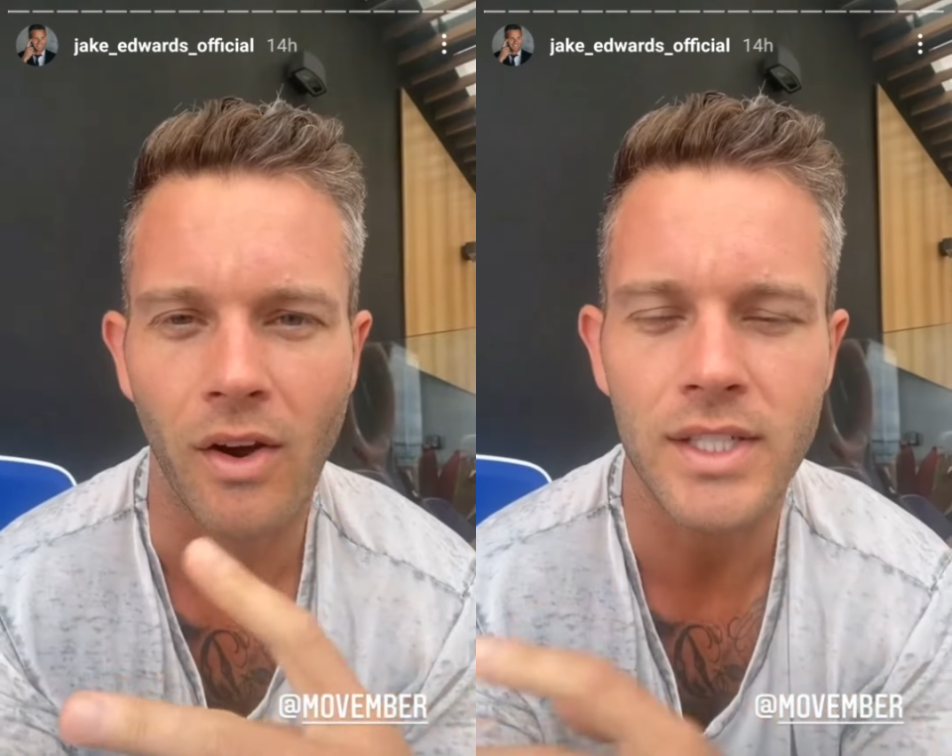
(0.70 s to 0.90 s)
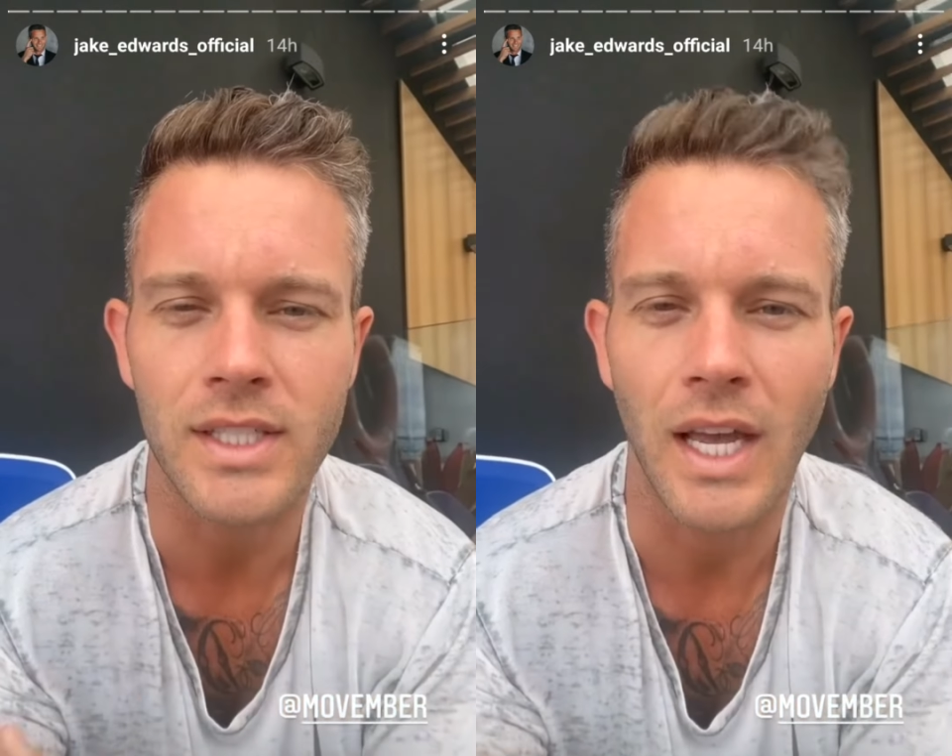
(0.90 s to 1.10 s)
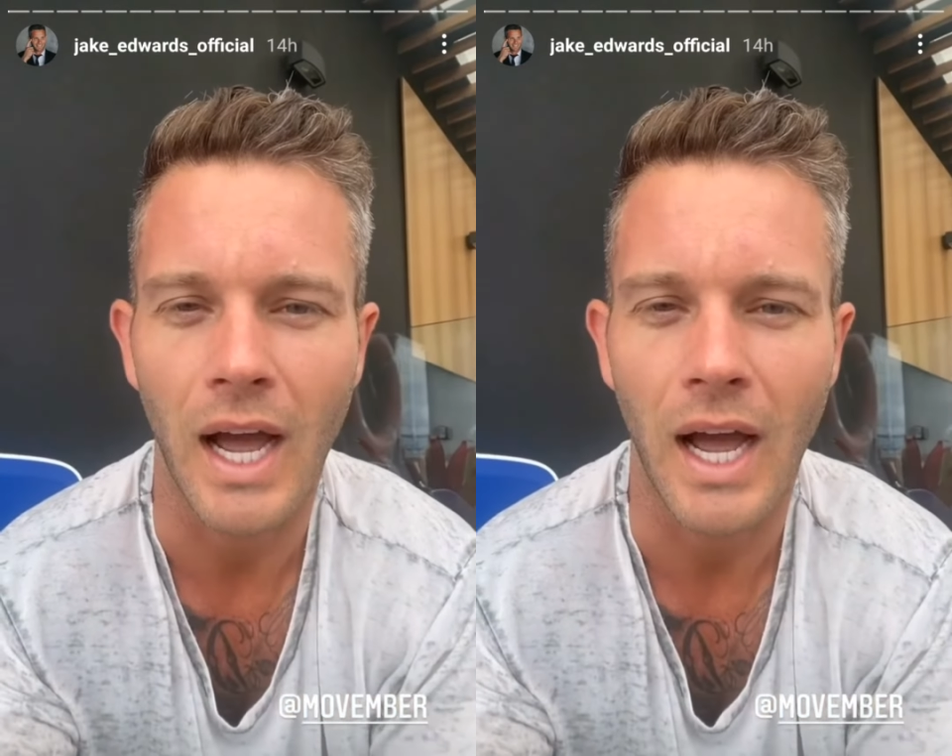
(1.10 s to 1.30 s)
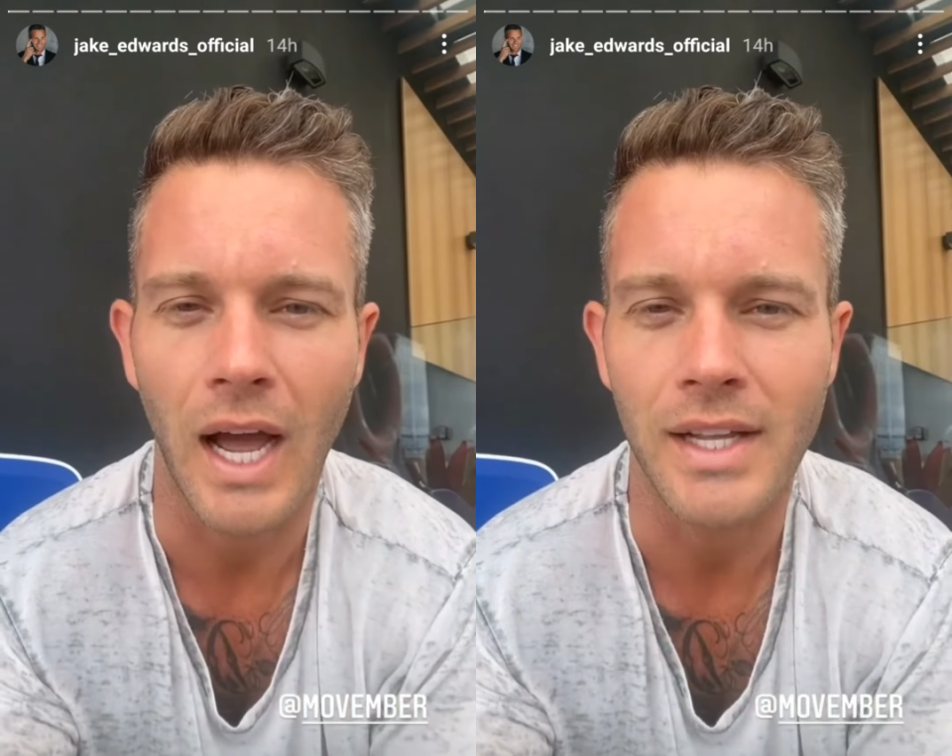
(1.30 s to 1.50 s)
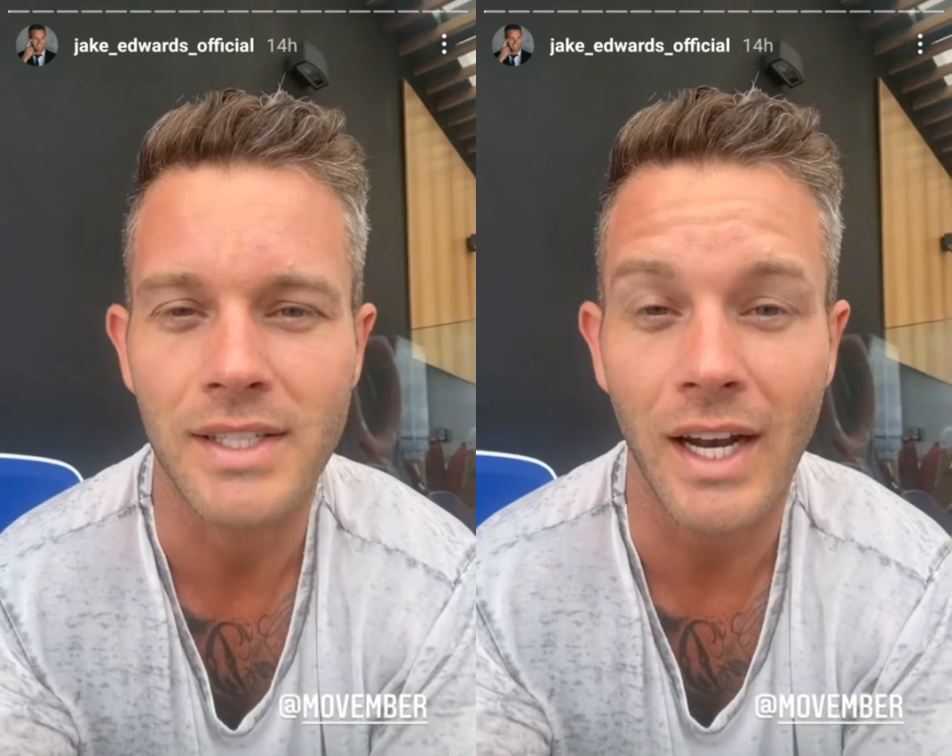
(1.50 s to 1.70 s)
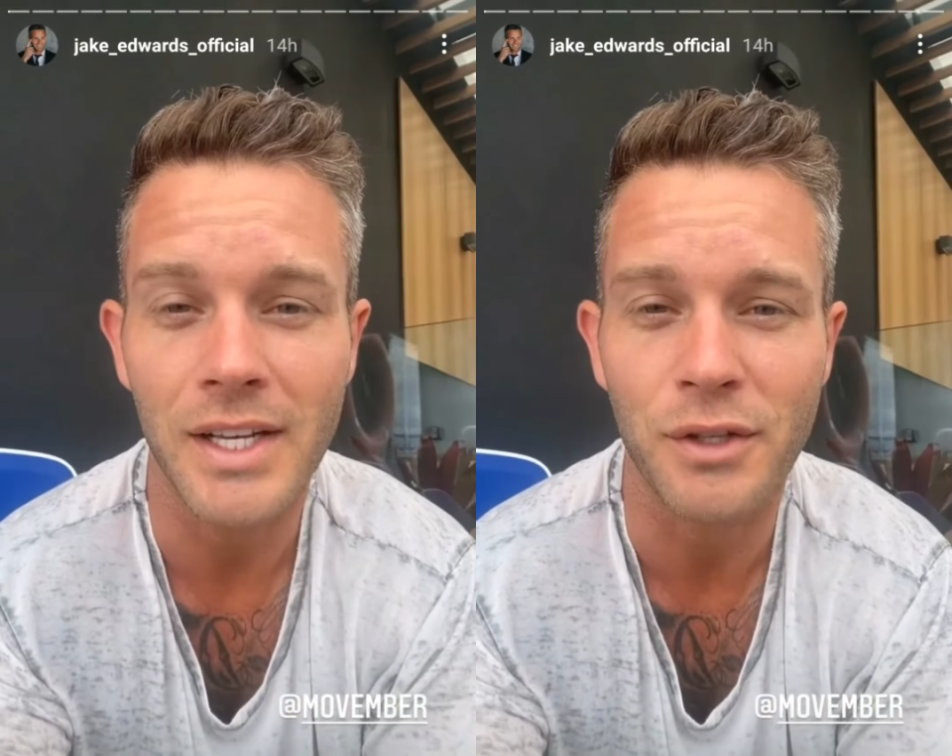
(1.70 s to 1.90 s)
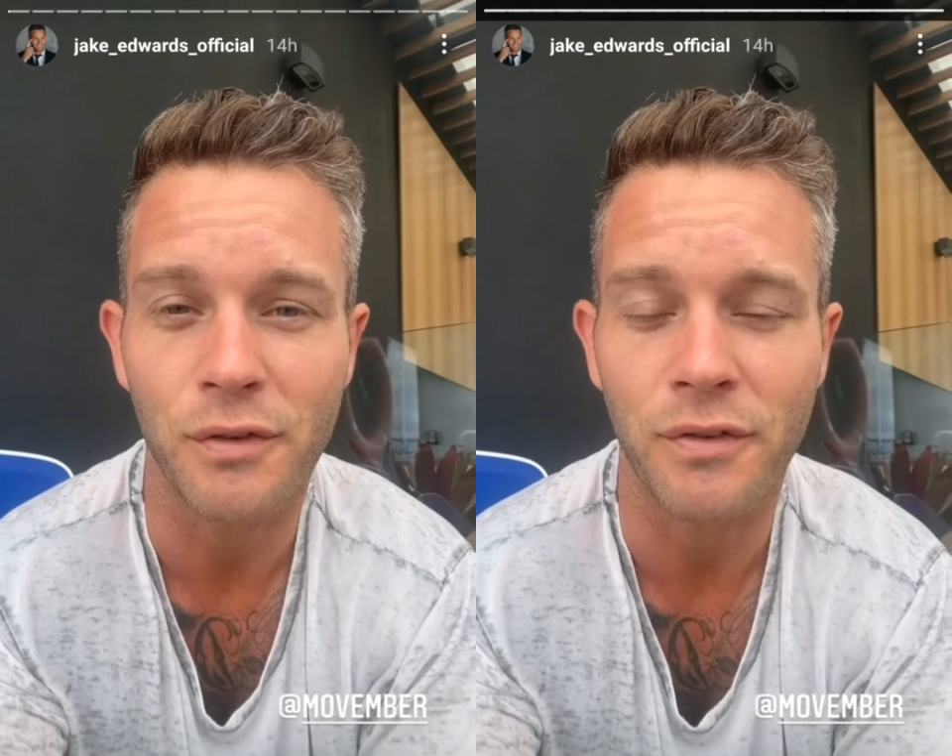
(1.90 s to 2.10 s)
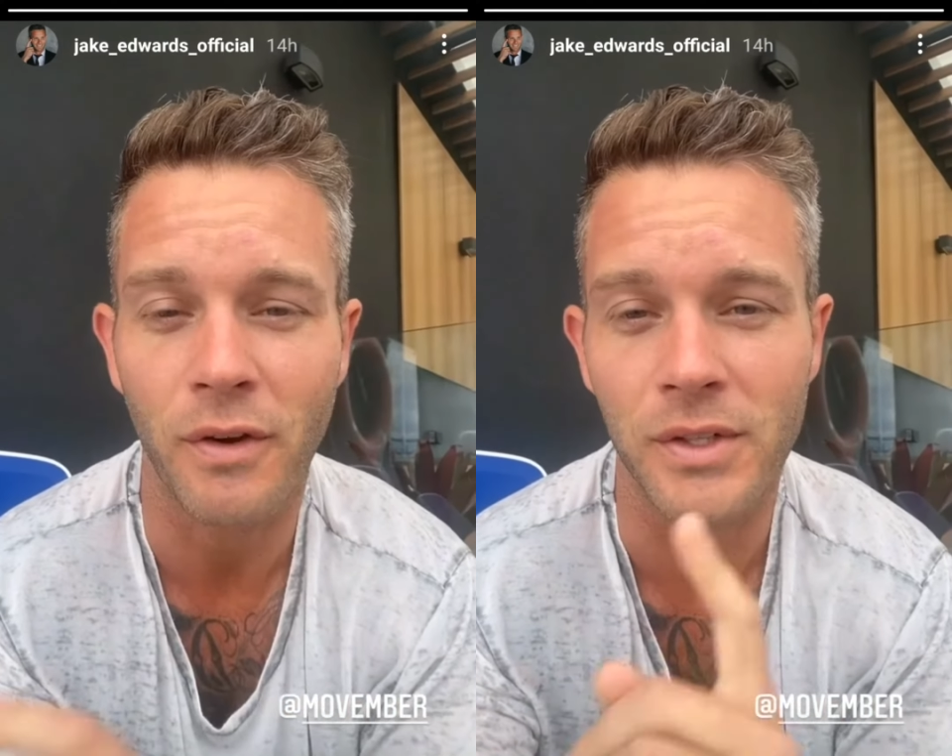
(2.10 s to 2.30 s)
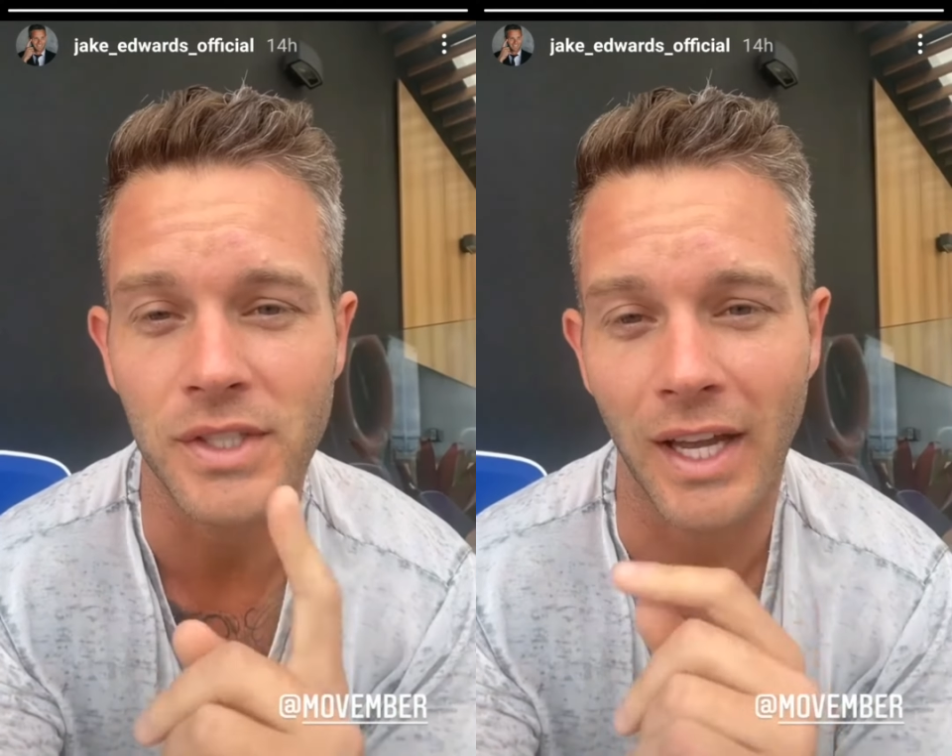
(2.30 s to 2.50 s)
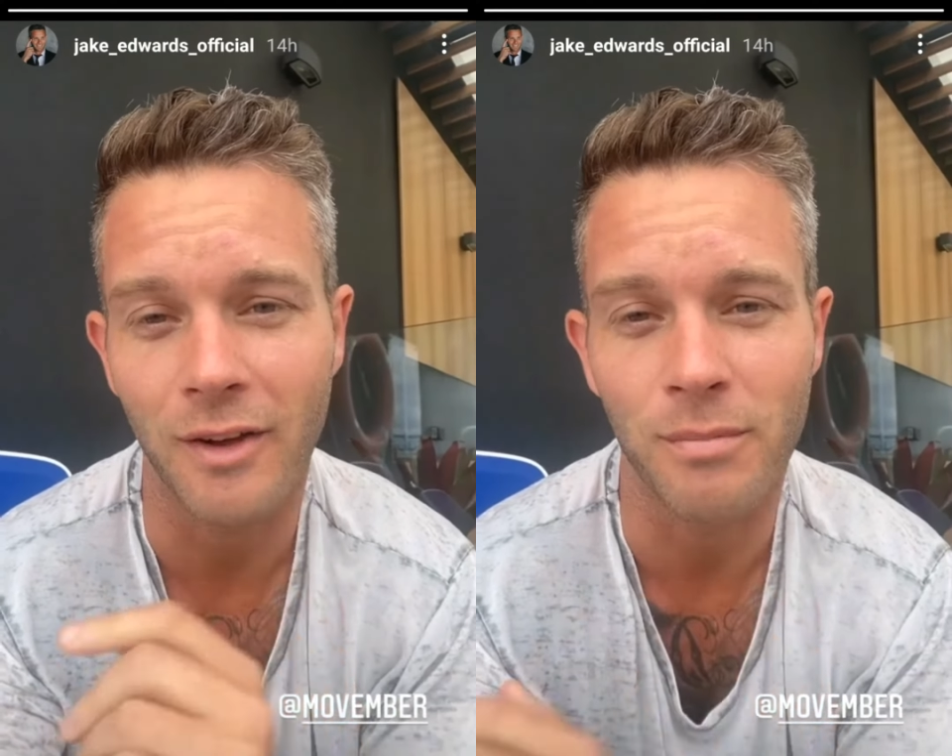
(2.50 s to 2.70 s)
Hey guys, today is the
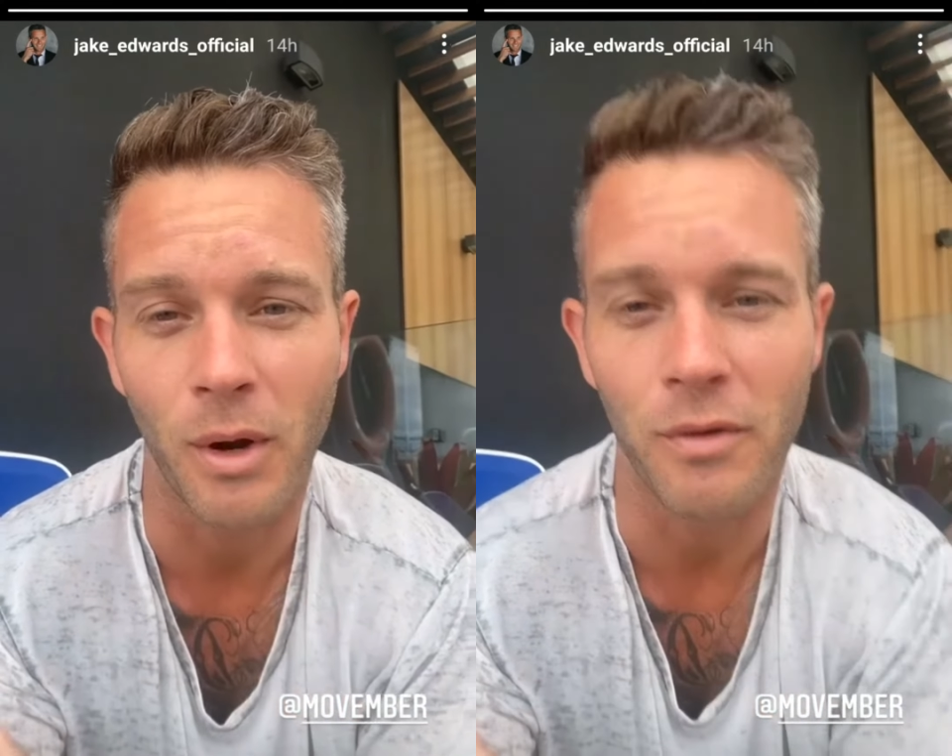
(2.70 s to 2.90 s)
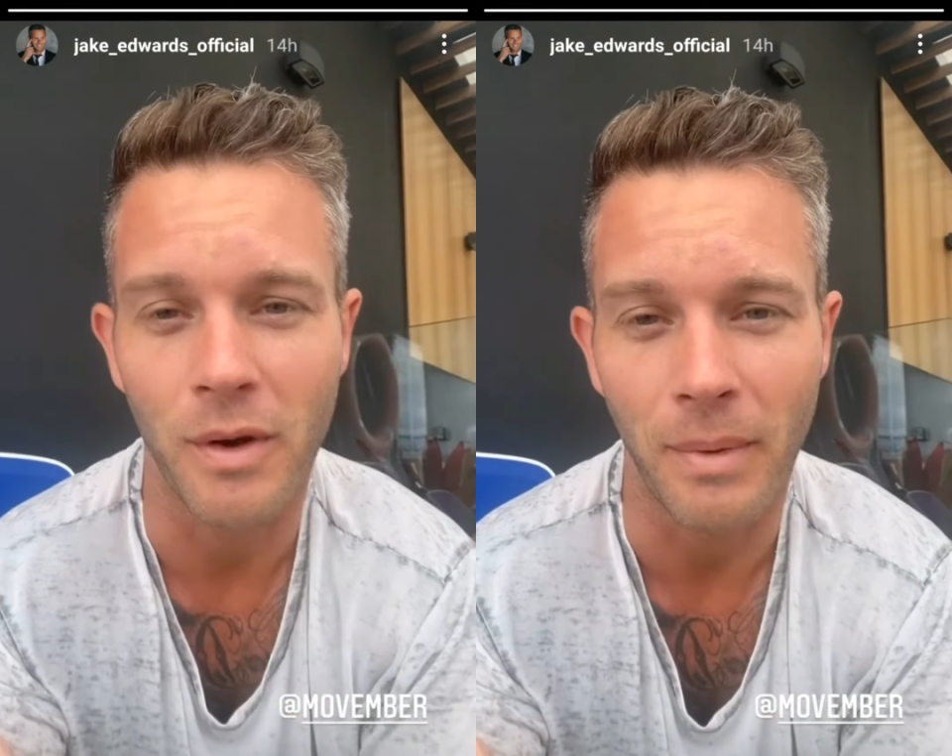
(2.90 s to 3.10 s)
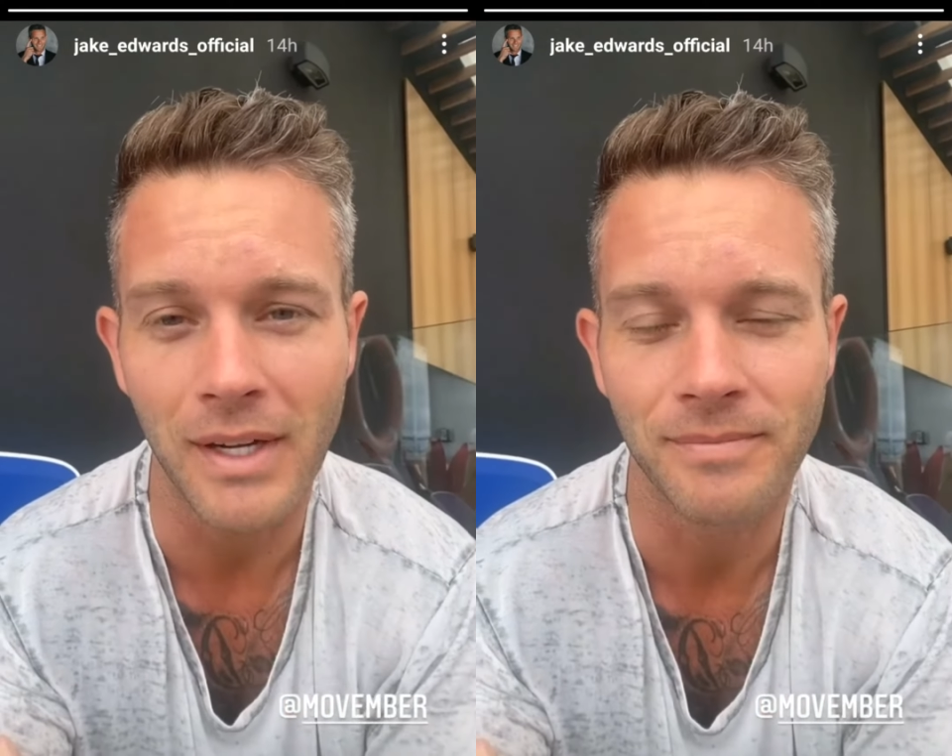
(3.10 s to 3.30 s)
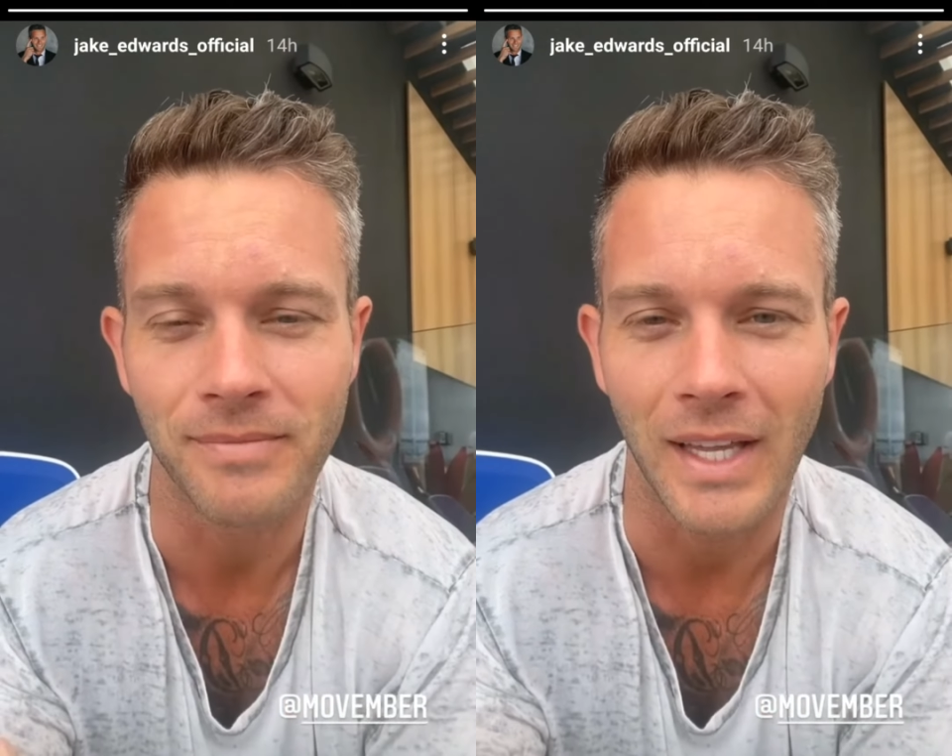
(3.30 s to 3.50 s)
first day of November,